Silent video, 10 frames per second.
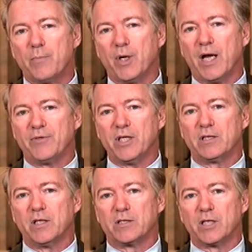But I
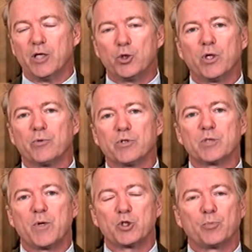think that doing it with a
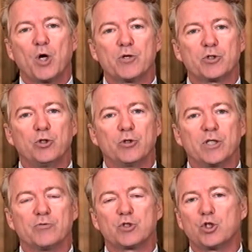special prosecutor
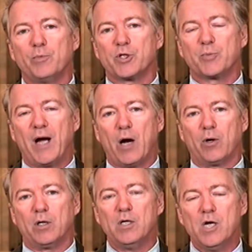gives too much
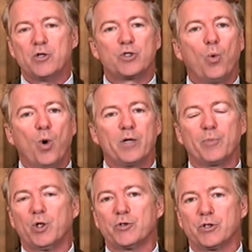power to one
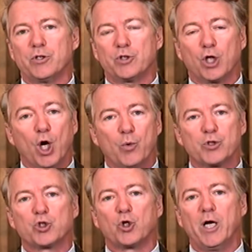person to go
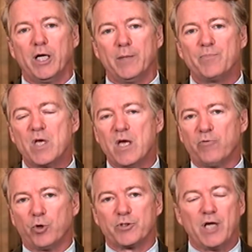astray.
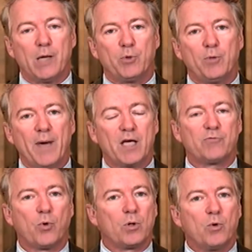For example,
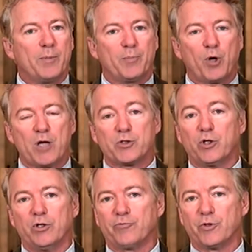Manafort will be
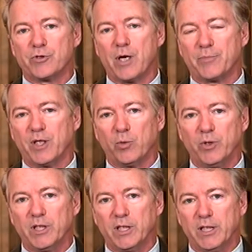prosecuted for something
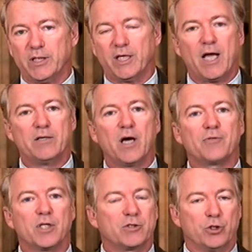really that had
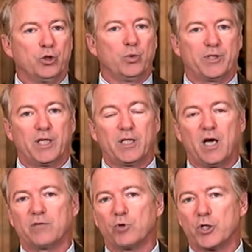nothing to do with any
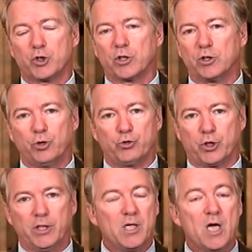kind of Russian
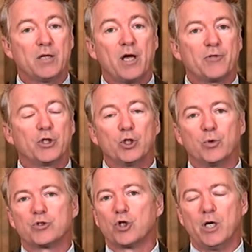collusion, nothing to
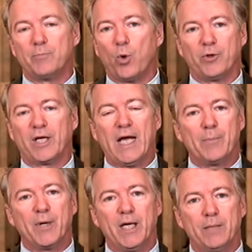do with Trump or the
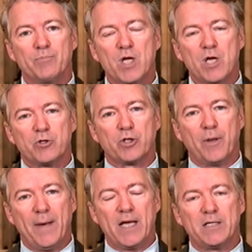campaign. So
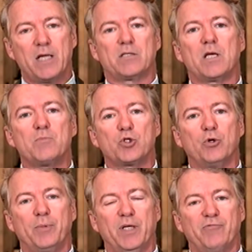the mandate seems
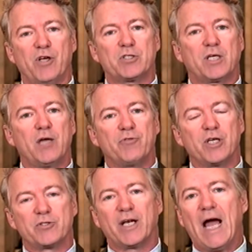to have been investigate
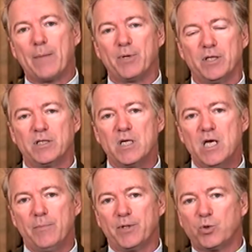things that happened
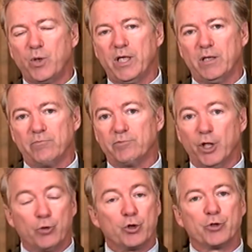between,
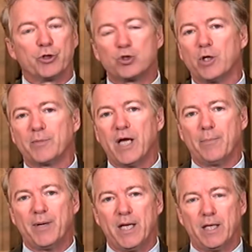you know, during the Trump
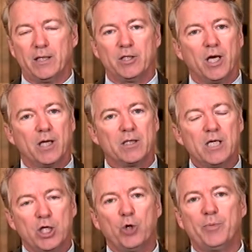campaign, and yet
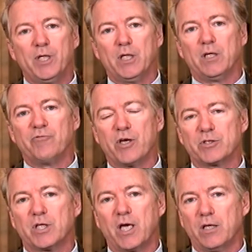he'll be
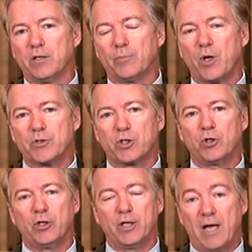investigated and
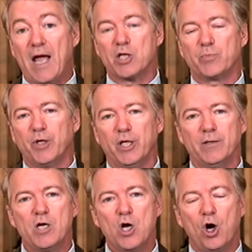prosecuted and has been